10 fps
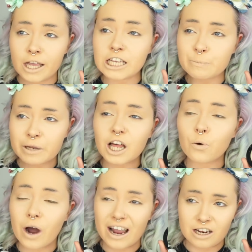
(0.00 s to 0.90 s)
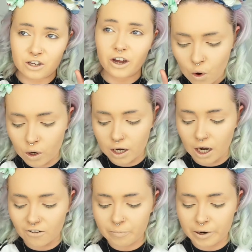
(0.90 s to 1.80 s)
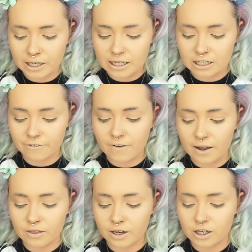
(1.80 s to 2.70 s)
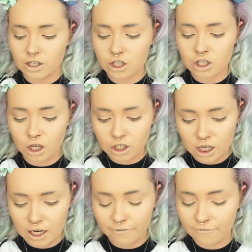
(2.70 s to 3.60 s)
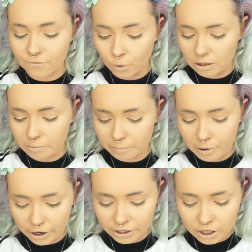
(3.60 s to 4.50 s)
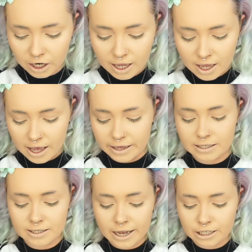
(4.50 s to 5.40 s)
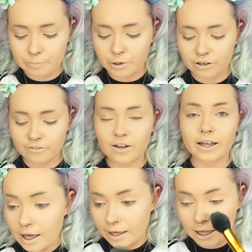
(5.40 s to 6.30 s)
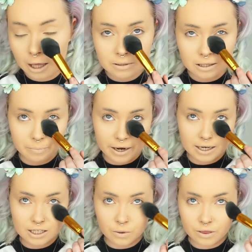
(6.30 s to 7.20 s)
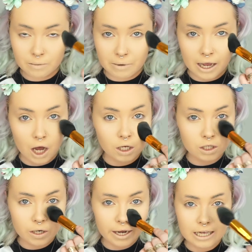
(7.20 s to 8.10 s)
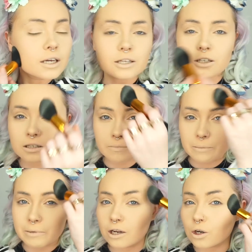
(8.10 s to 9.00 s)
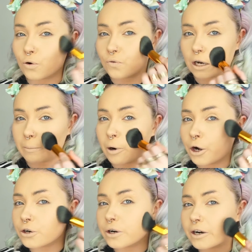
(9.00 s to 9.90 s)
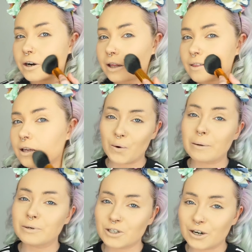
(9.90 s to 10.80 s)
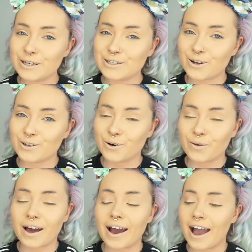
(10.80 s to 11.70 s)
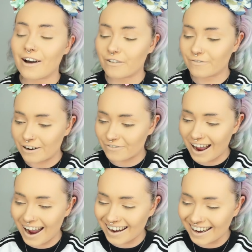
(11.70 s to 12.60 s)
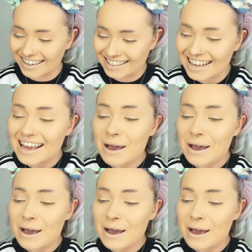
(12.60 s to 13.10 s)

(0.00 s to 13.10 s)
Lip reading: it's been a while now. What I love about it is the fact that it is such an affordable powder. It sets beautifully. It keeps the brightness within my under eye. It doesn't make me look overly powdery or anything. I'm sure you all know that I have a favorite highlight,